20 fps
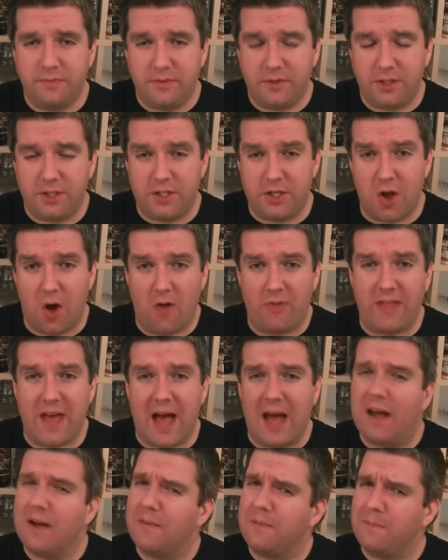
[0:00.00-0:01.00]
just not
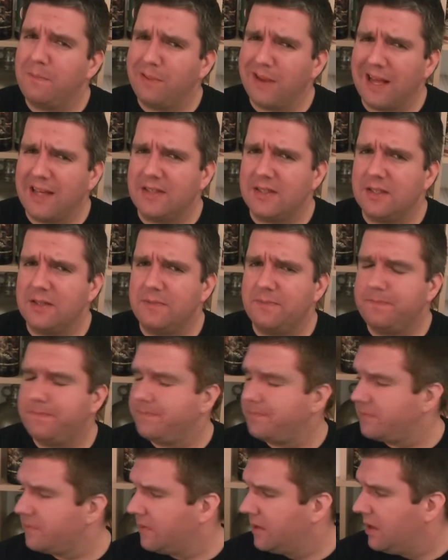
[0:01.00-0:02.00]
that pleasant.
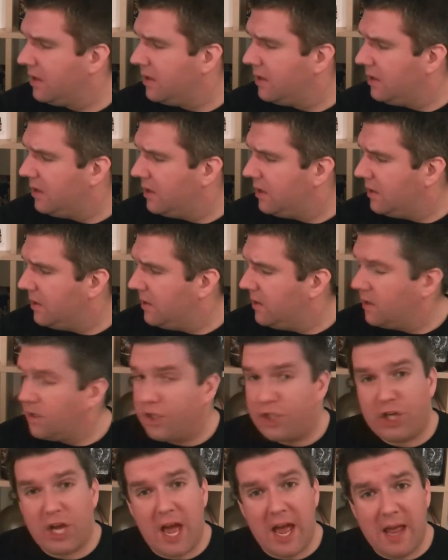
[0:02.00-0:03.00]

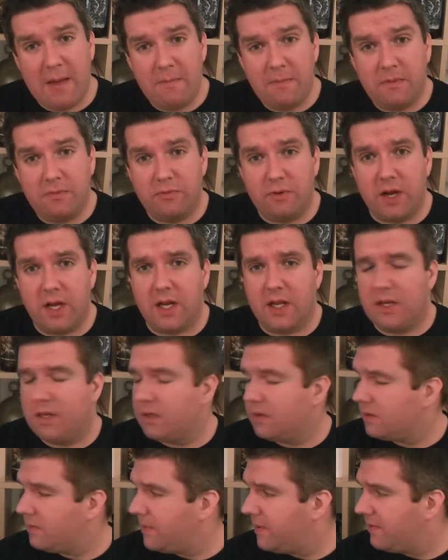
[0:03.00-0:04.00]
Shame, really.
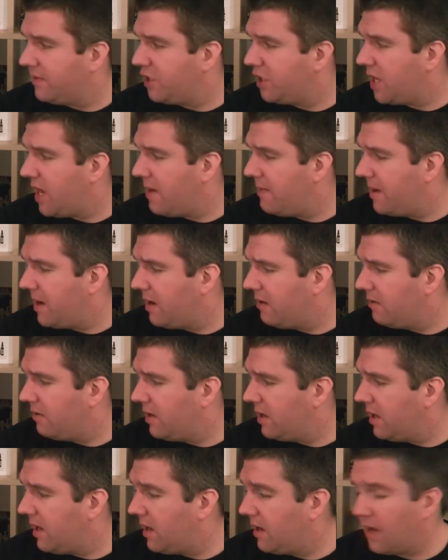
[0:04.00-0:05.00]
It's a bit of a shame.
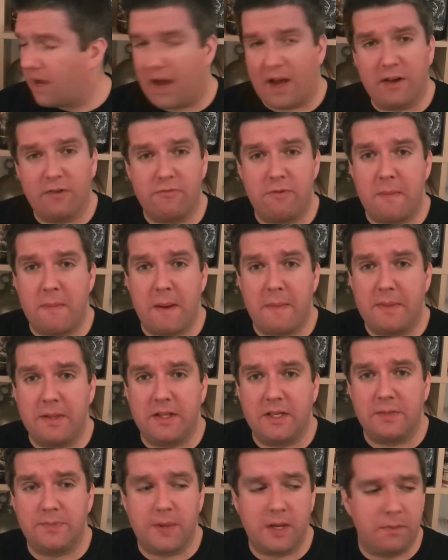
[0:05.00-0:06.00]
I'd remember
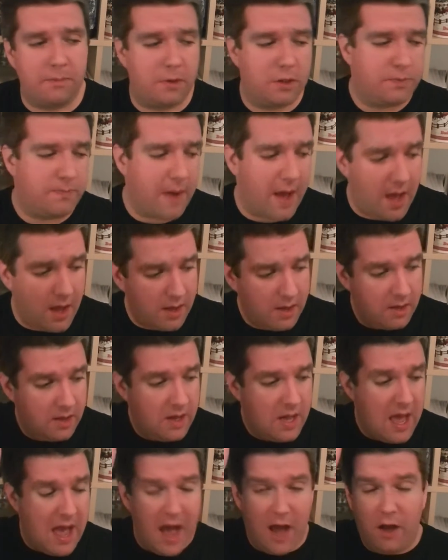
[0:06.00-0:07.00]
this being much better.
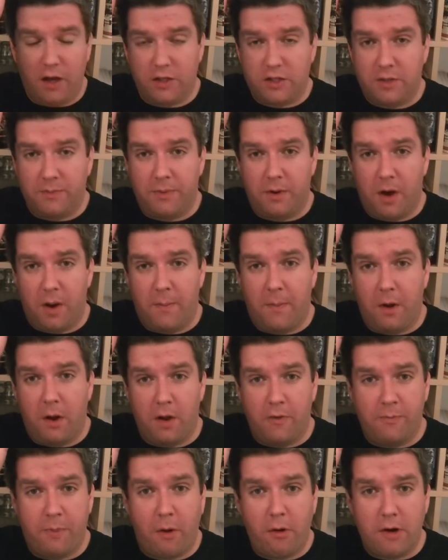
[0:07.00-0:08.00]
I also bought a
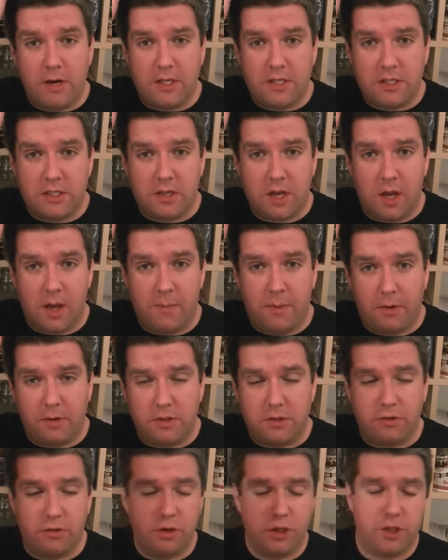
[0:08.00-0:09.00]
bottle of Boris
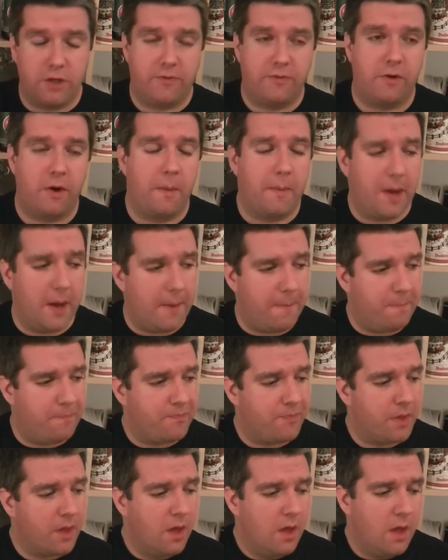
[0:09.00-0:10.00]
the Crusher from
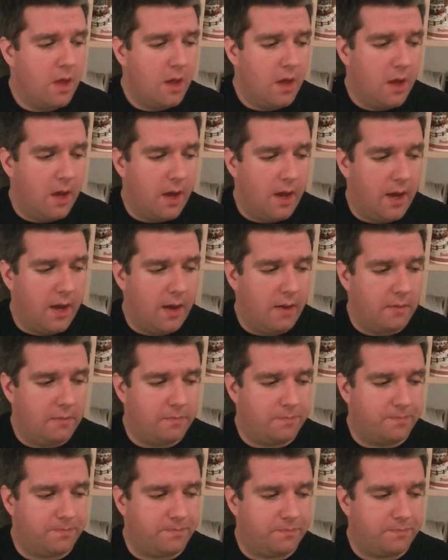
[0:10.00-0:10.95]
Hopping